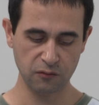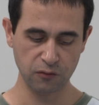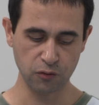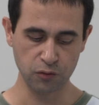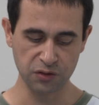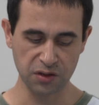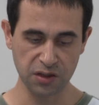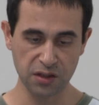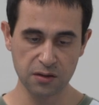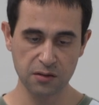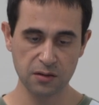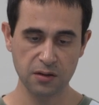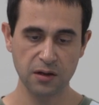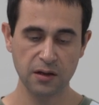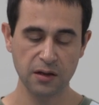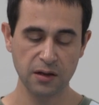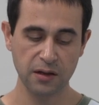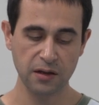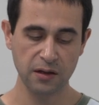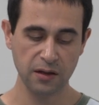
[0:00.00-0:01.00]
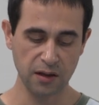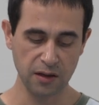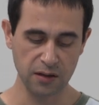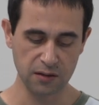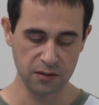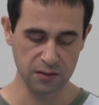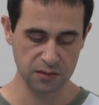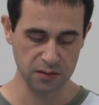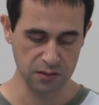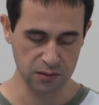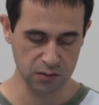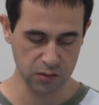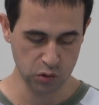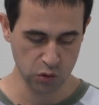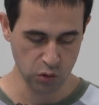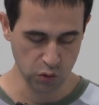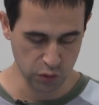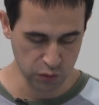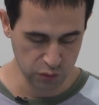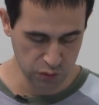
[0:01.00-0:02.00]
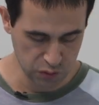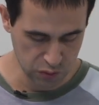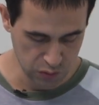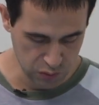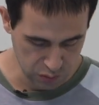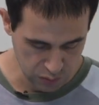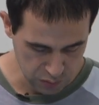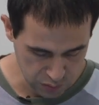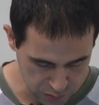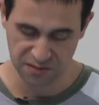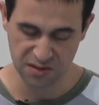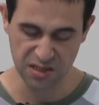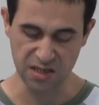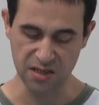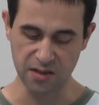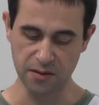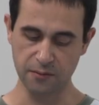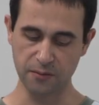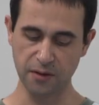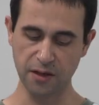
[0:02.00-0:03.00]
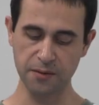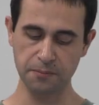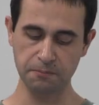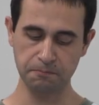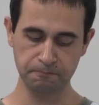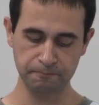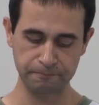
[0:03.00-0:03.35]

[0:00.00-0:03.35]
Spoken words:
14, and this is choice D, right?